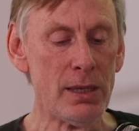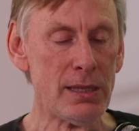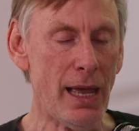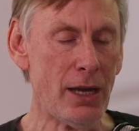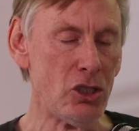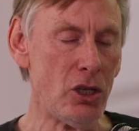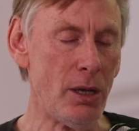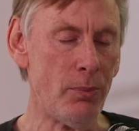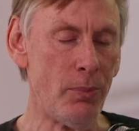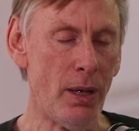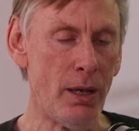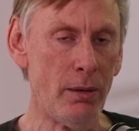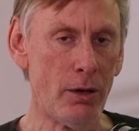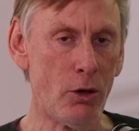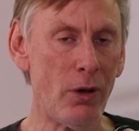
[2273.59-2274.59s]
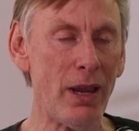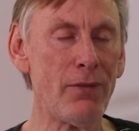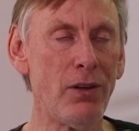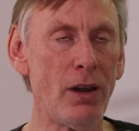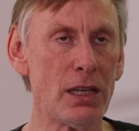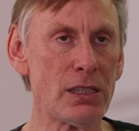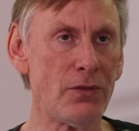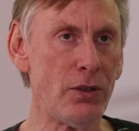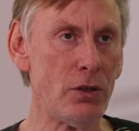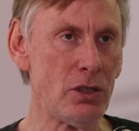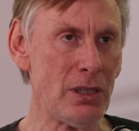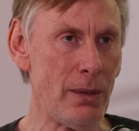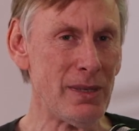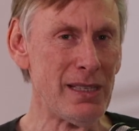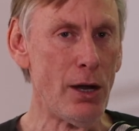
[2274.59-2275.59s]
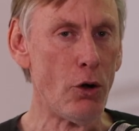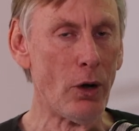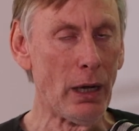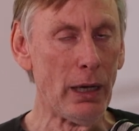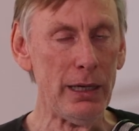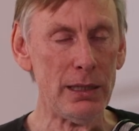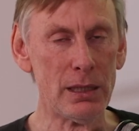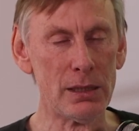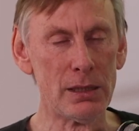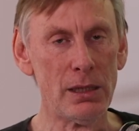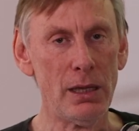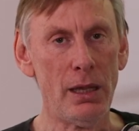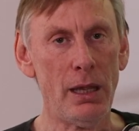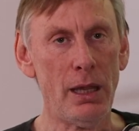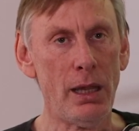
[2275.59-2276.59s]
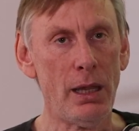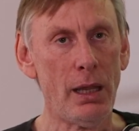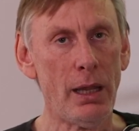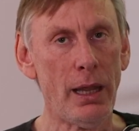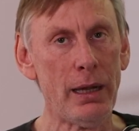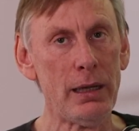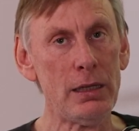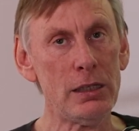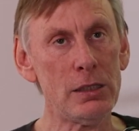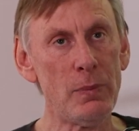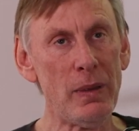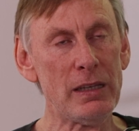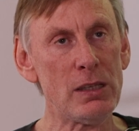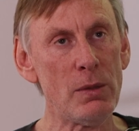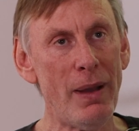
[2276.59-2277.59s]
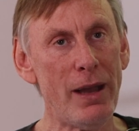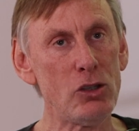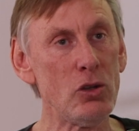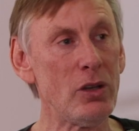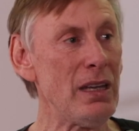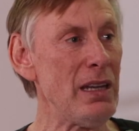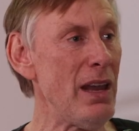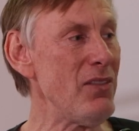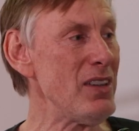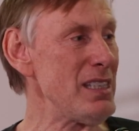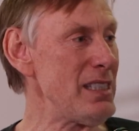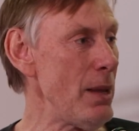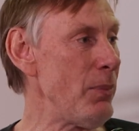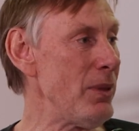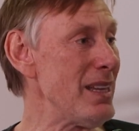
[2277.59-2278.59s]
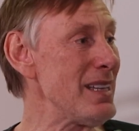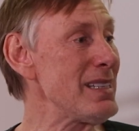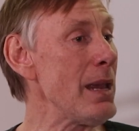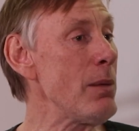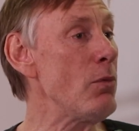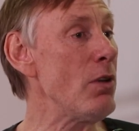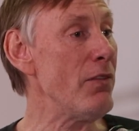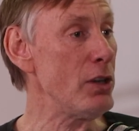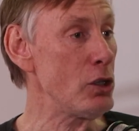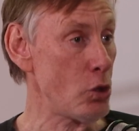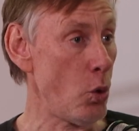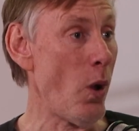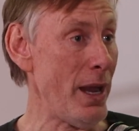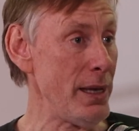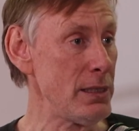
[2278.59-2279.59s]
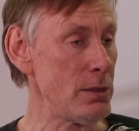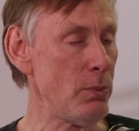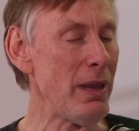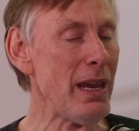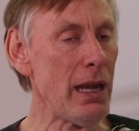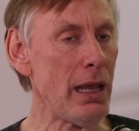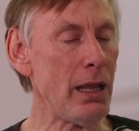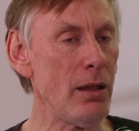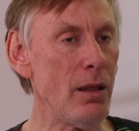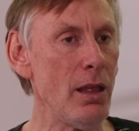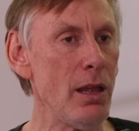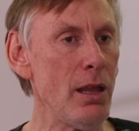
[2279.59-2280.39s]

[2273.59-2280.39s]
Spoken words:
It's actually a Greek philosopher whose name is Heraclitus, and he speaks about you can never step in the same river twice, meaning